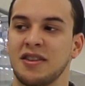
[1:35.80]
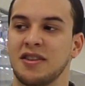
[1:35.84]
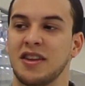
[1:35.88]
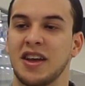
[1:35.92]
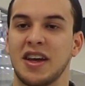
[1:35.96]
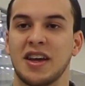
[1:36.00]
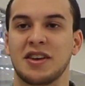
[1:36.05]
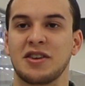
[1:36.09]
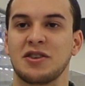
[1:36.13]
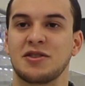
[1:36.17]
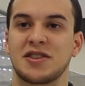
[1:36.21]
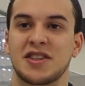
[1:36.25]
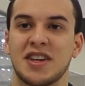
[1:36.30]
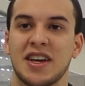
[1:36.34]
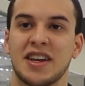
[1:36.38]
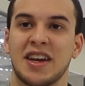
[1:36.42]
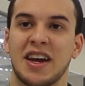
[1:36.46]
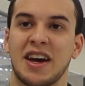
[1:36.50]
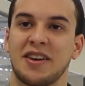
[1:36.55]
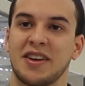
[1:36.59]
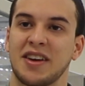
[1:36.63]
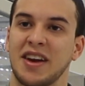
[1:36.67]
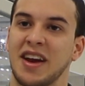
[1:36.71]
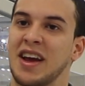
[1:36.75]
then you sit
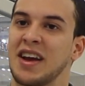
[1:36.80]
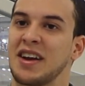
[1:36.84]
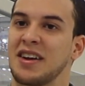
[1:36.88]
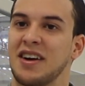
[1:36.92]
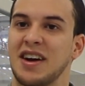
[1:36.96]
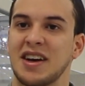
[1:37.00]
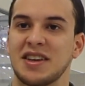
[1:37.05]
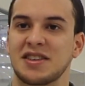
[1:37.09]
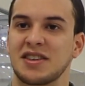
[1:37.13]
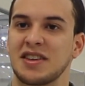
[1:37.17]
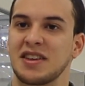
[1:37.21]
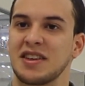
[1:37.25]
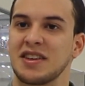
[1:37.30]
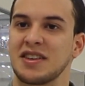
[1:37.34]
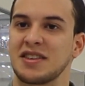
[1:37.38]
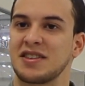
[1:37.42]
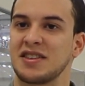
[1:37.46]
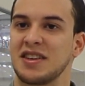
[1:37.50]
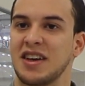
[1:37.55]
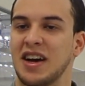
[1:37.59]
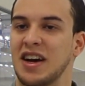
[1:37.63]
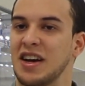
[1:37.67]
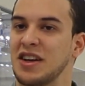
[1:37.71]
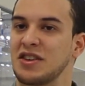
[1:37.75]
down and analyze it.
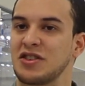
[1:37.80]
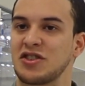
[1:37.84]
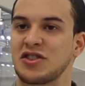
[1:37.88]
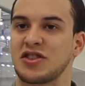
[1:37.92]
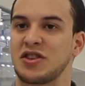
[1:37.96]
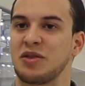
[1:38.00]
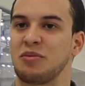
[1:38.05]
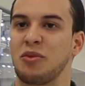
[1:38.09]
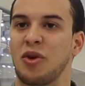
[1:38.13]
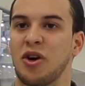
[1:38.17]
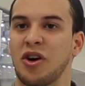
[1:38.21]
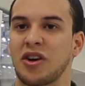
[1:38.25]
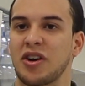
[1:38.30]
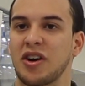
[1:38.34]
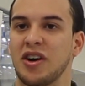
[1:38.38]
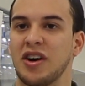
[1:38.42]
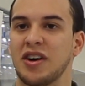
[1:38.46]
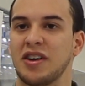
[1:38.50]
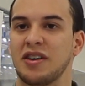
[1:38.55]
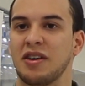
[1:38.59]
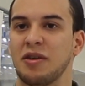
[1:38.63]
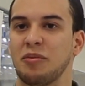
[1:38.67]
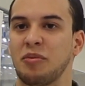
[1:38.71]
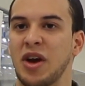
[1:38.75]
It's not just a mark
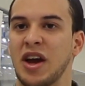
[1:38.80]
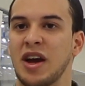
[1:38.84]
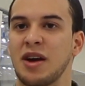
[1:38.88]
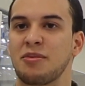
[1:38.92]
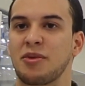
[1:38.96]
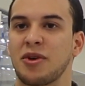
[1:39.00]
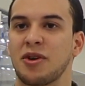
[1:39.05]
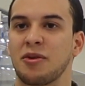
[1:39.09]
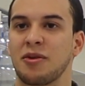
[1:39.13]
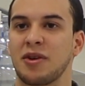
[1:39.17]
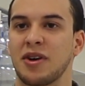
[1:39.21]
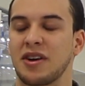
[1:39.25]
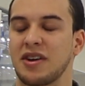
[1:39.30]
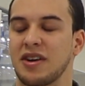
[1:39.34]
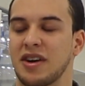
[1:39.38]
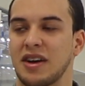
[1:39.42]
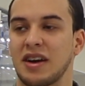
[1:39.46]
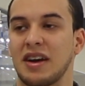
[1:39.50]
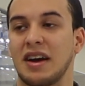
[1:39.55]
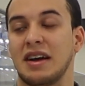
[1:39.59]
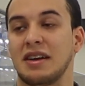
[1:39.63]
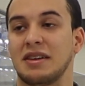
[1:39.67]
on a paper where you're like,